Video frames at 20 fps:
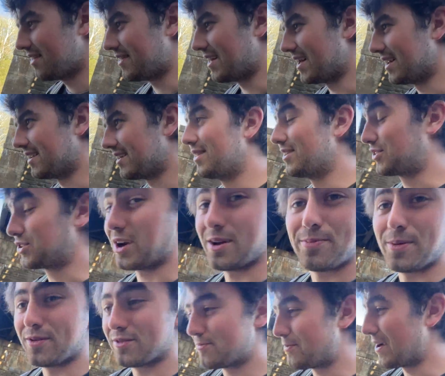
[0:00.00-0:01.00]
then the
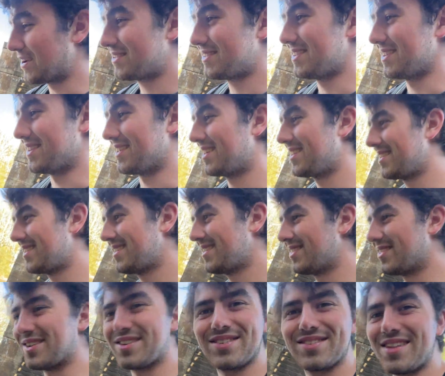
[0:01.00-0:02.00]
trip is busted.
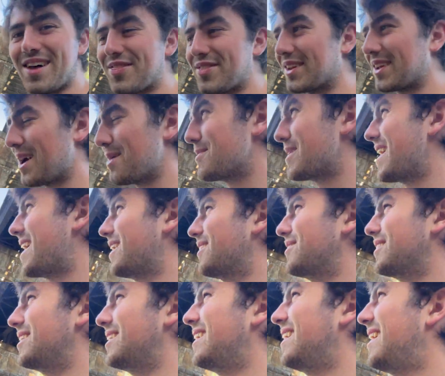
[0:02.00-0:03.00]
There's nothing coming out of
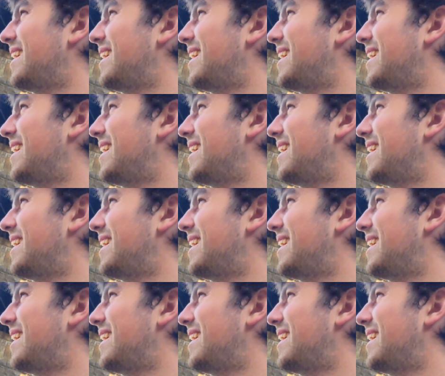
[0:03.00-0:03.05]
it.